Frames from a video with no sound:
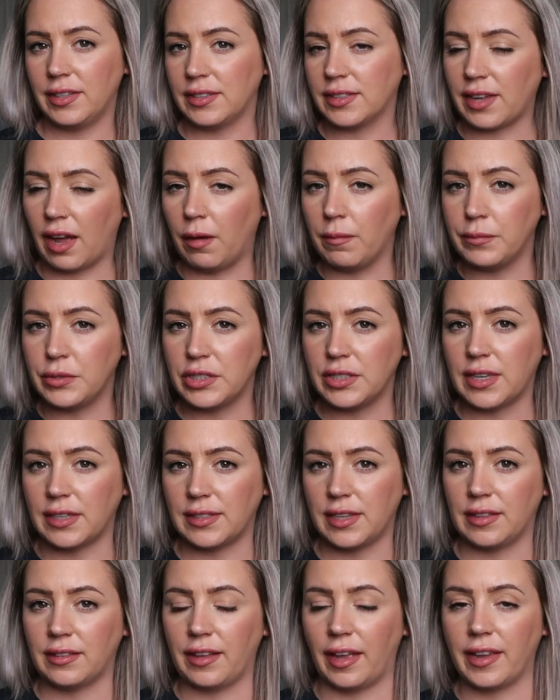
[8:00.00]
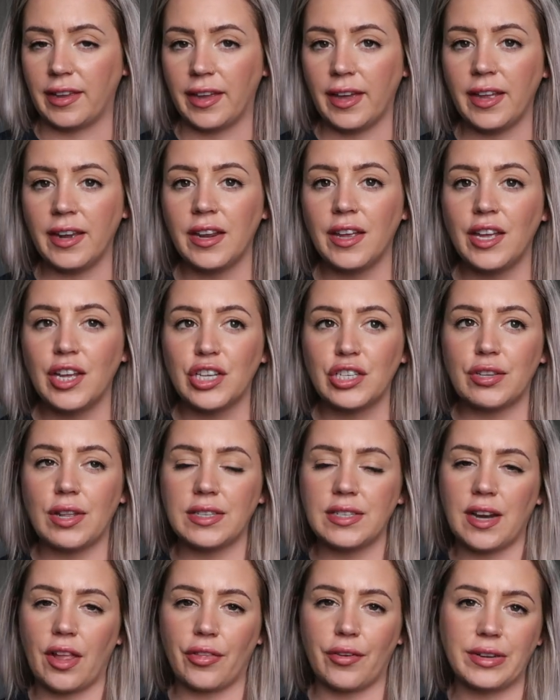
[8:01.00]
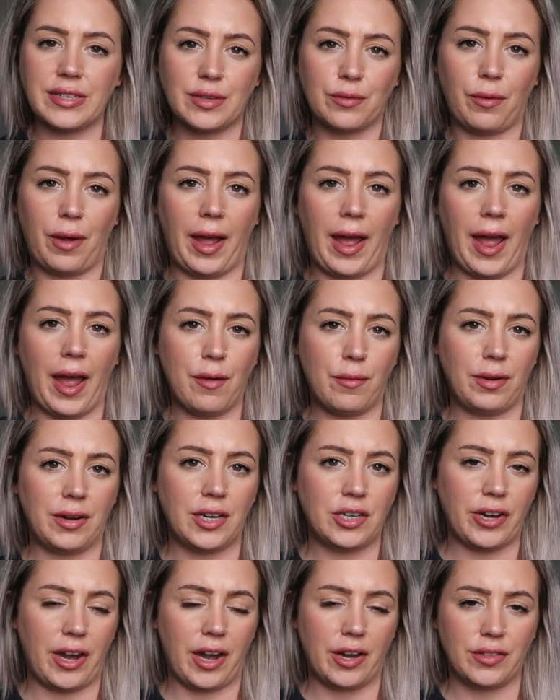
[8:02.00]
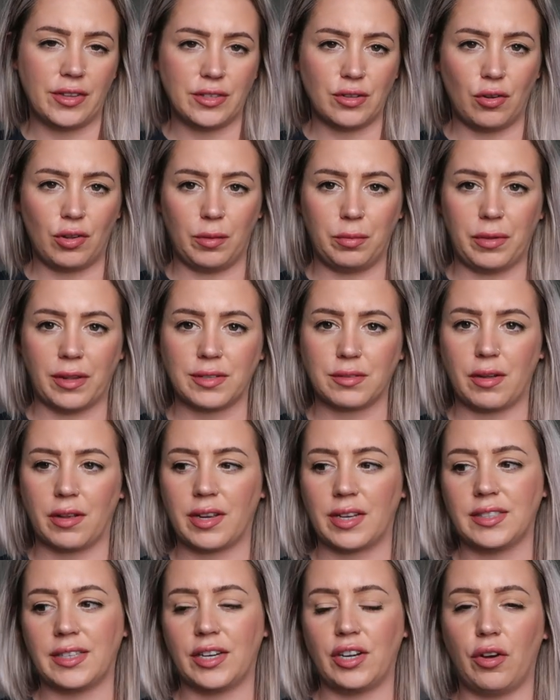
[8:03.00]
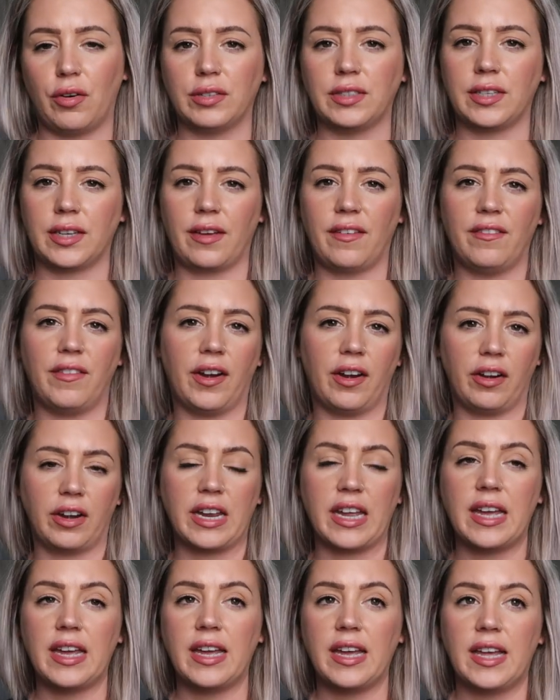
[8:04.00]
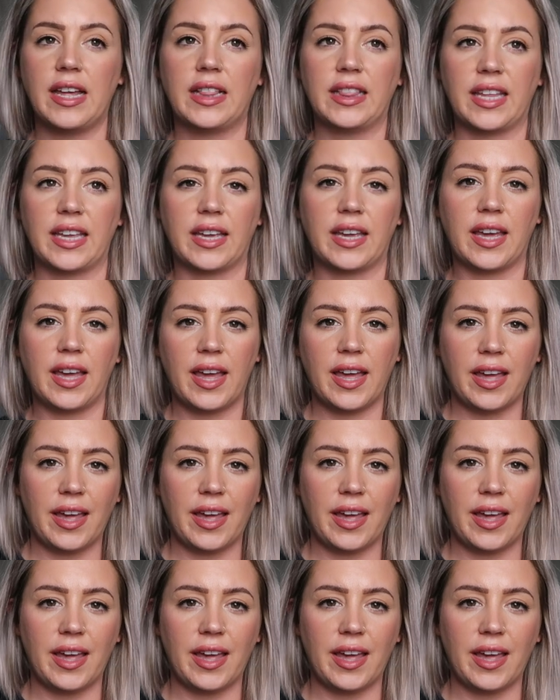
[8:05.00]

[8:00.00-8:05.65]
scalp just doesn't like it. So that's another reason why I want to try out this Olaplex one, because I know it's like a very like